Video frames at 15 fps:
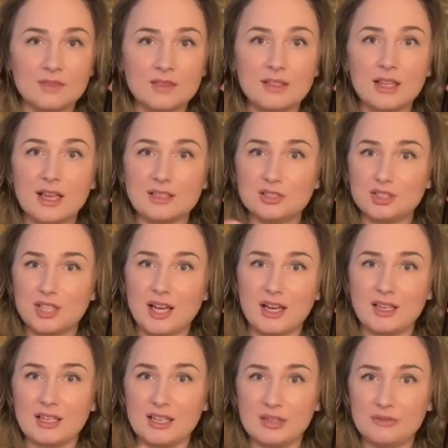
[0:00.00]
and check
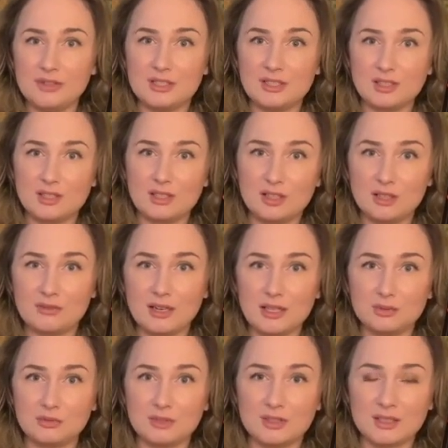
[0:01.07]
if it's correct
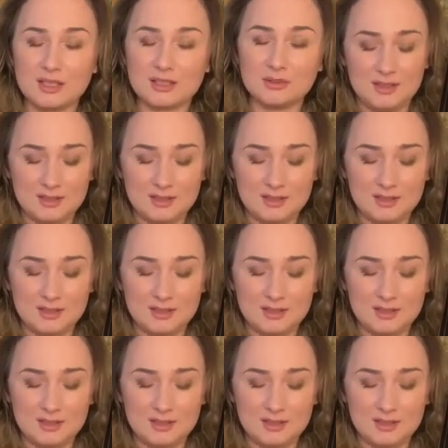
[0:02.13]
or not.